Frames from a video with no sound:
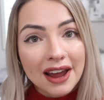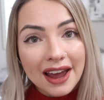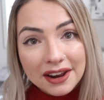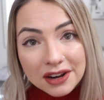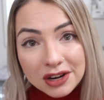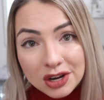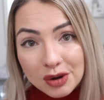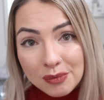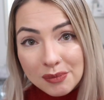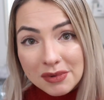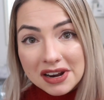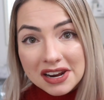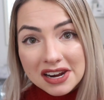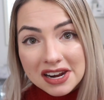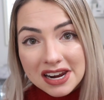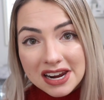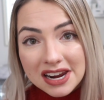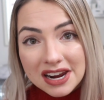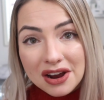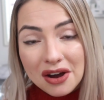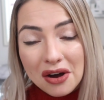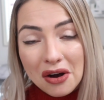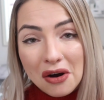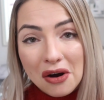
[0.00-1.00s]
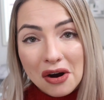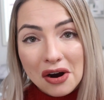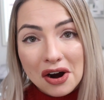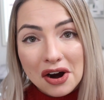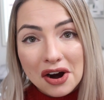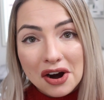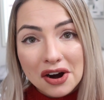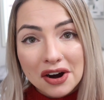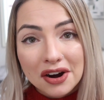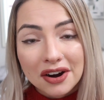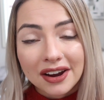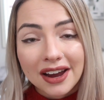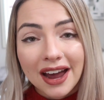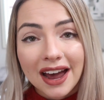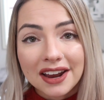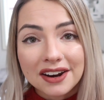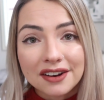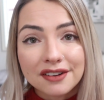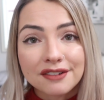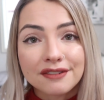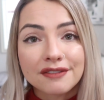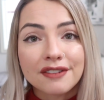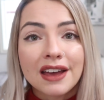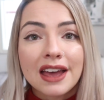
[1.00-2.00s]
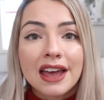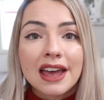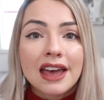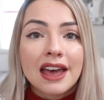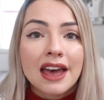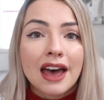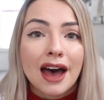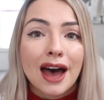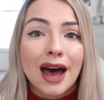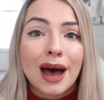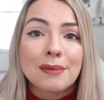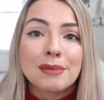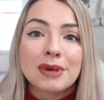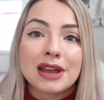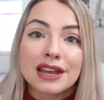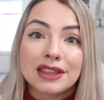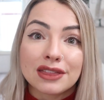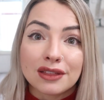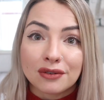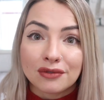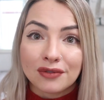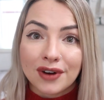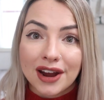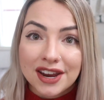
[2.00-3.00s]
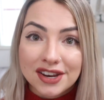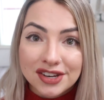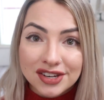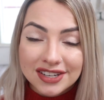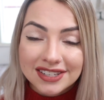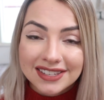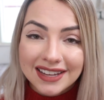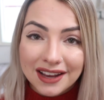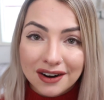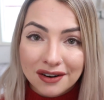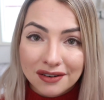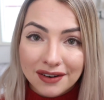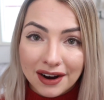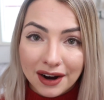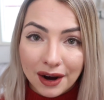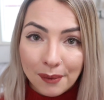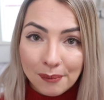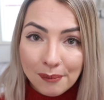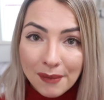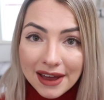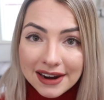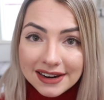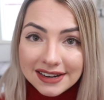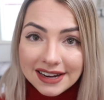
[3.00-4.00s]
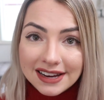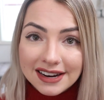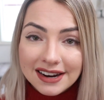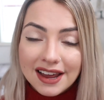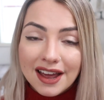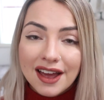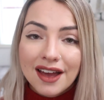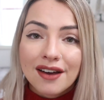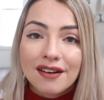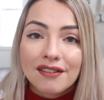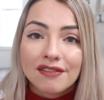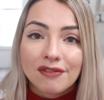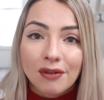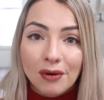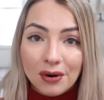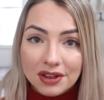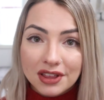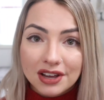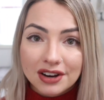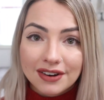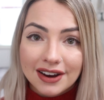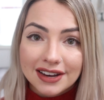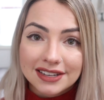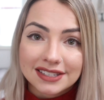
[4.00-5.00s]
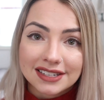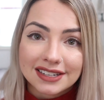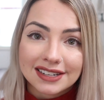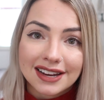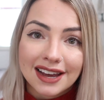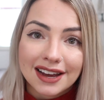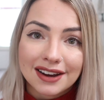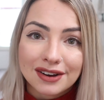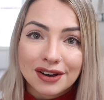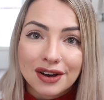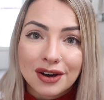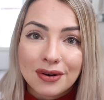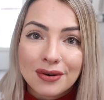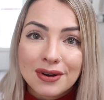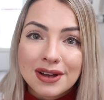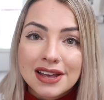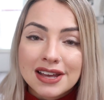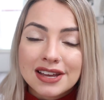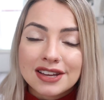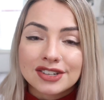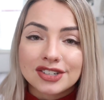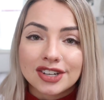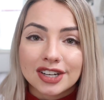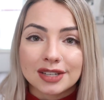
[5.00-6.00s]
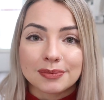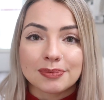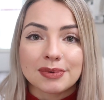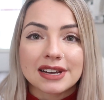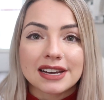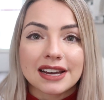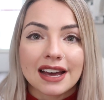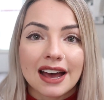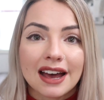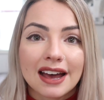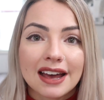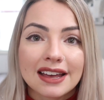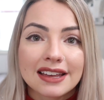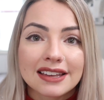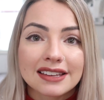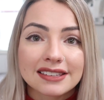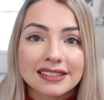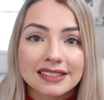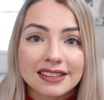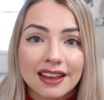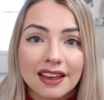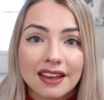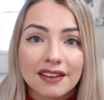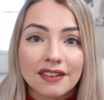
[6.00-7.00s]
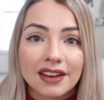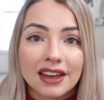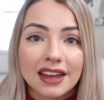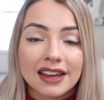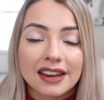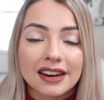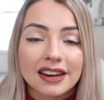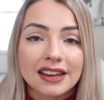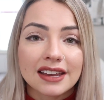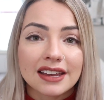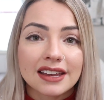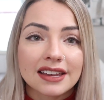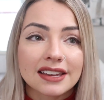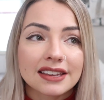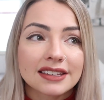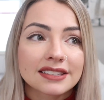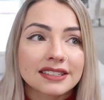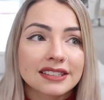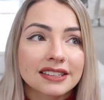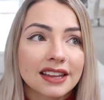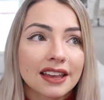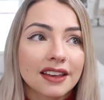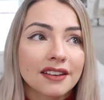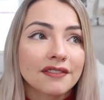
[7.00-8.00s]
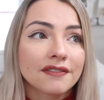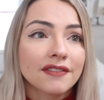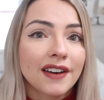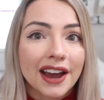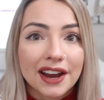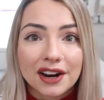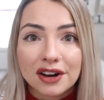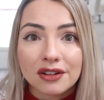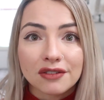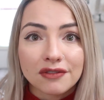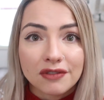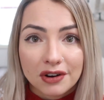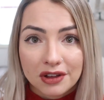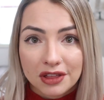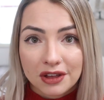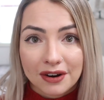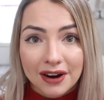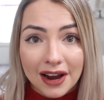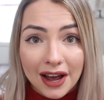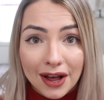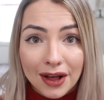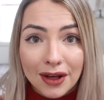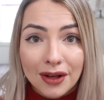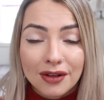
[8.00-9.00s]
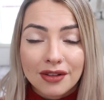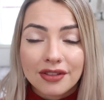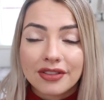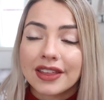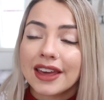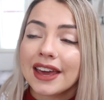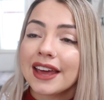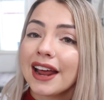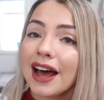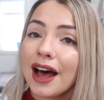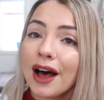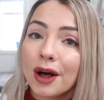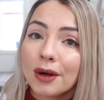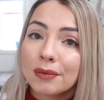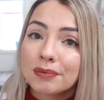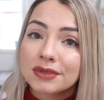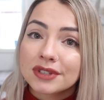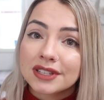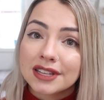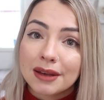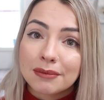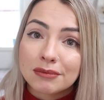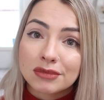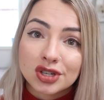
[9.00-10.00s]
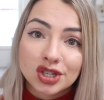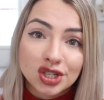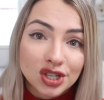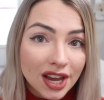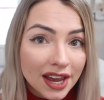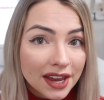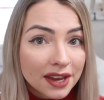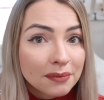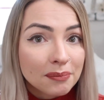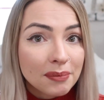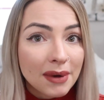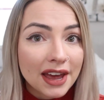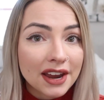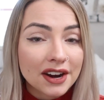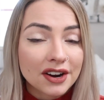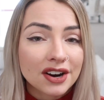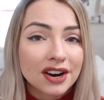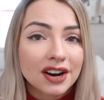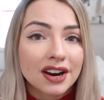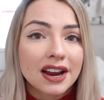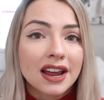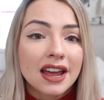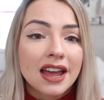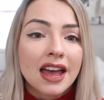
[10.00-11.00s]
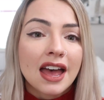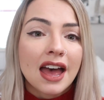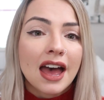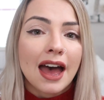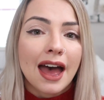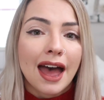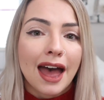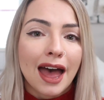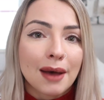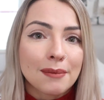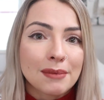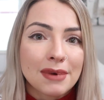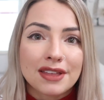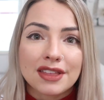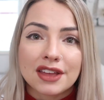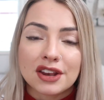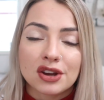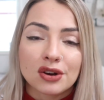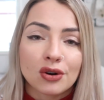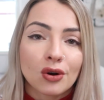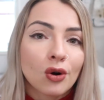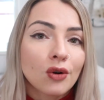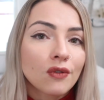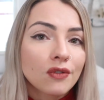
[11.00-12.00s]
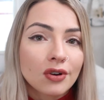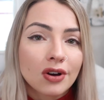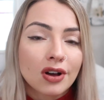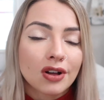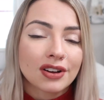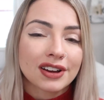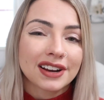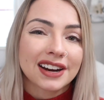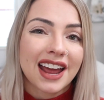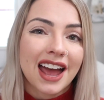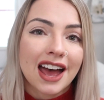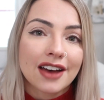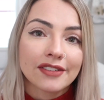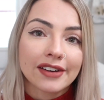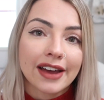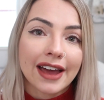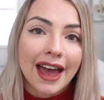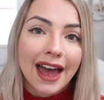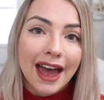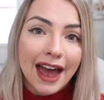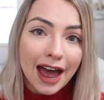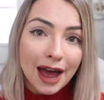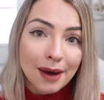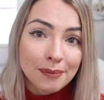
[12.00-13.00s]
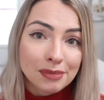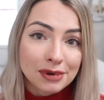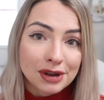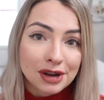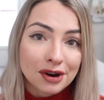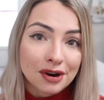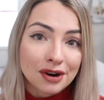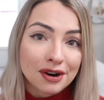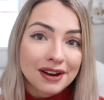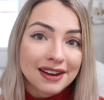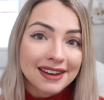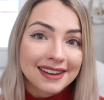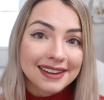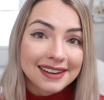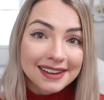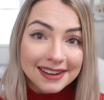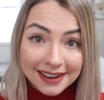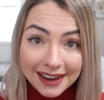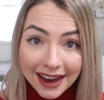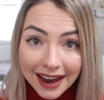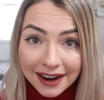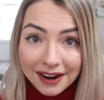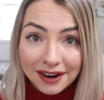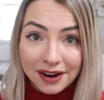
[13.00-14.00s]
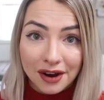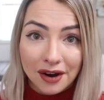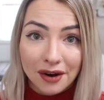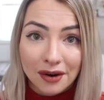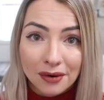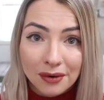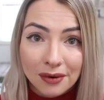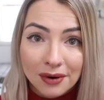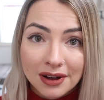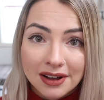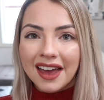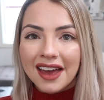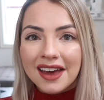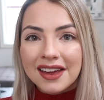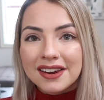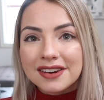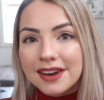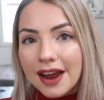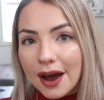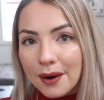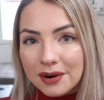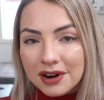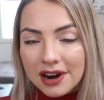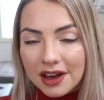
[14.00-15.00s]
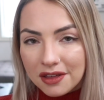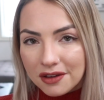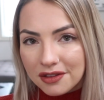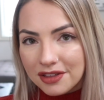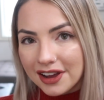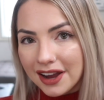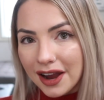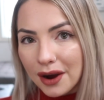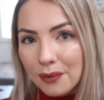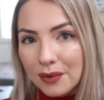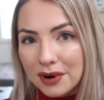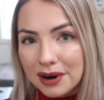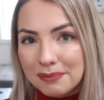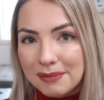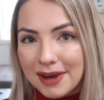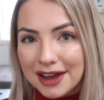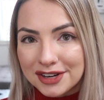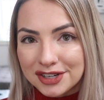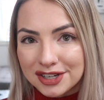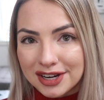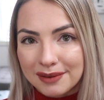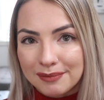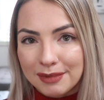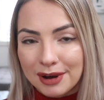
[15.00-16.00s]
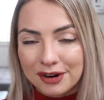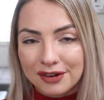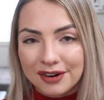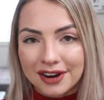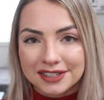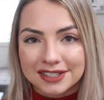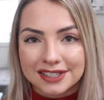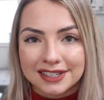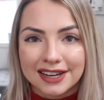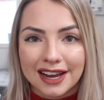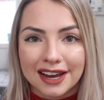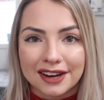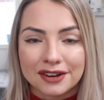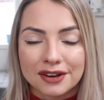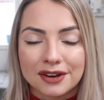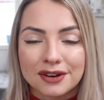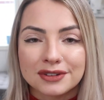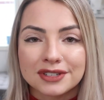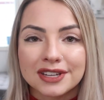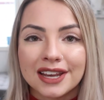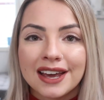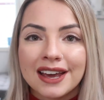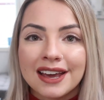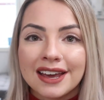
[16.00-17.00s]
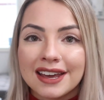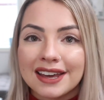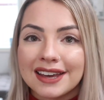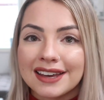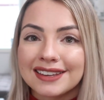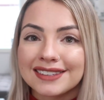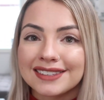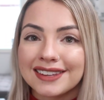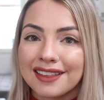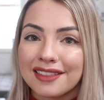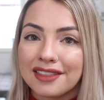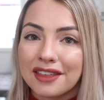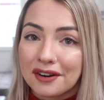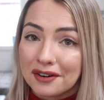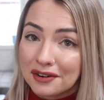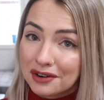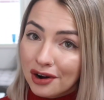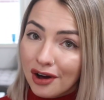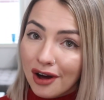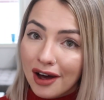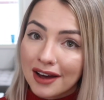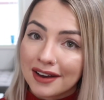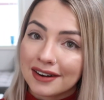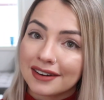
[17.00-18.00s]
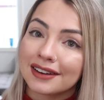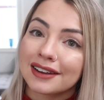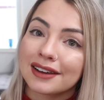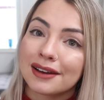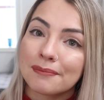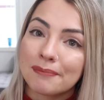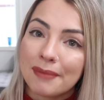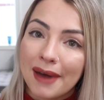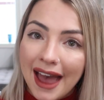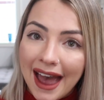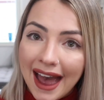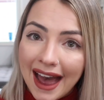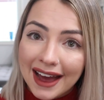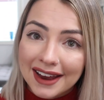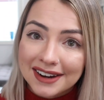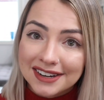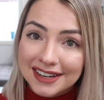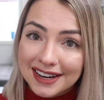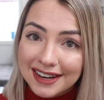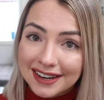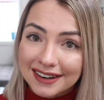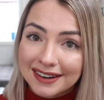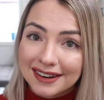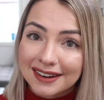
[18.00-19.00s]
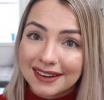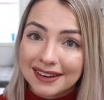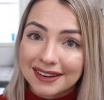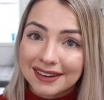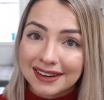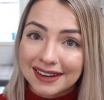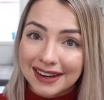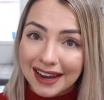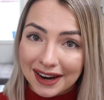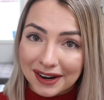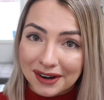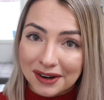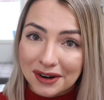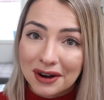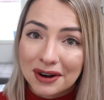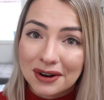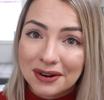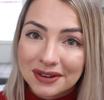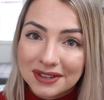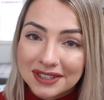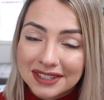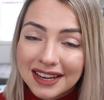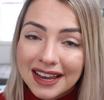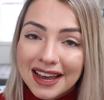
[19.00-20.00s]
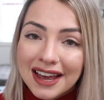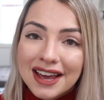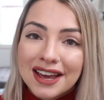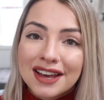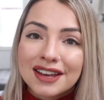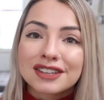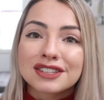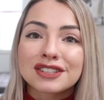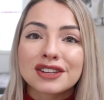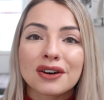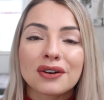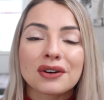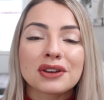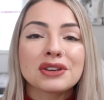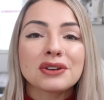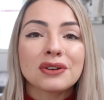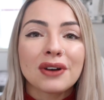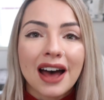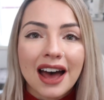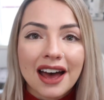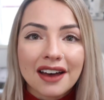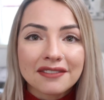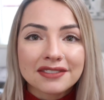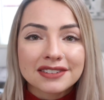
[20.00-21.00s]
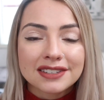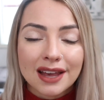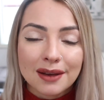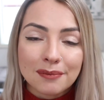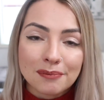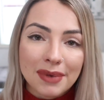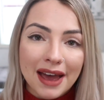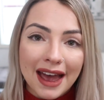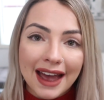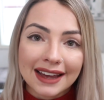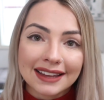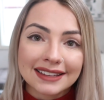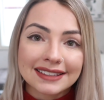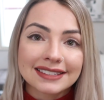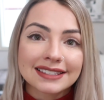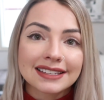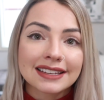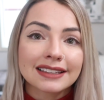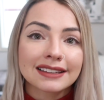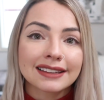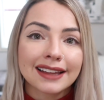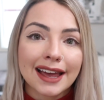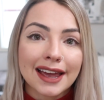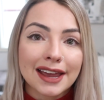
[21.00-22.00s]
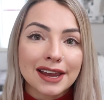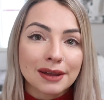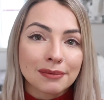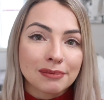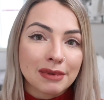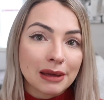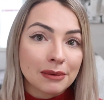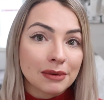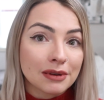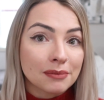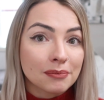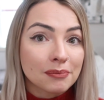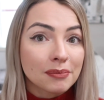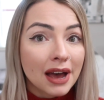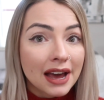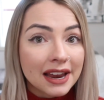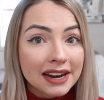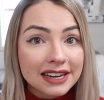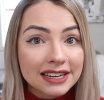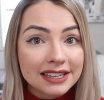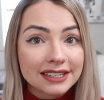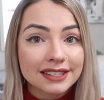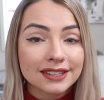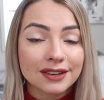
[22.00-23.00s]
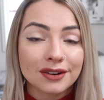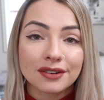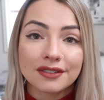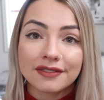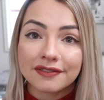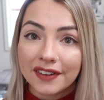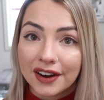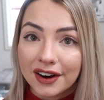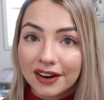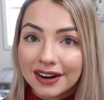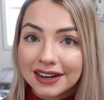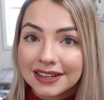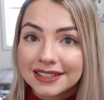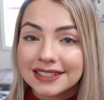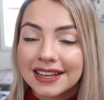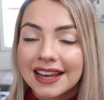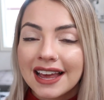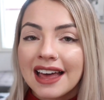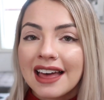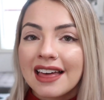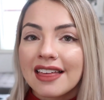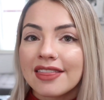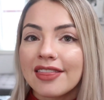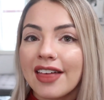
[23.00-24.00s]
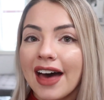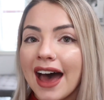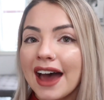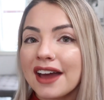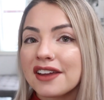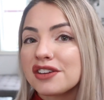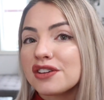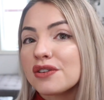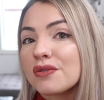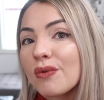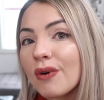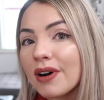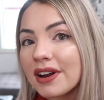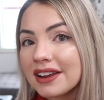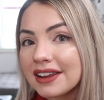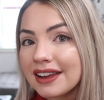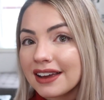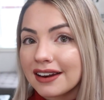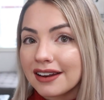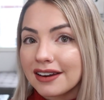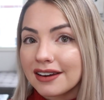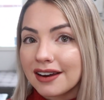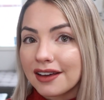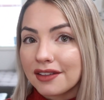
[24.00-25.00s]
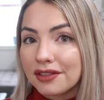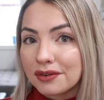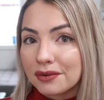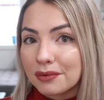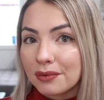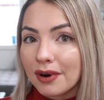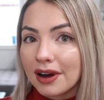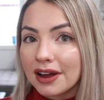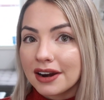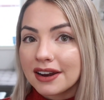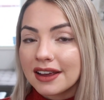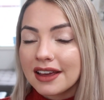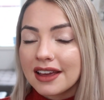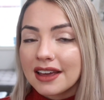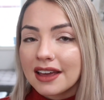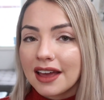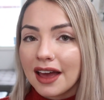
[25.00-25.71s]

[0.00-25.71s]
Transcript: and humidity are kind of in the ranges that are recommended for the crested gecko, just because it is vital for their health. It helps them shed better, and then you're overall gonna have a happier gecko. Now, another thing I want to mention about crested geckos is they're not companion geckos. So you'll have some pets like maybe bunnies or ferrets that you want to get another one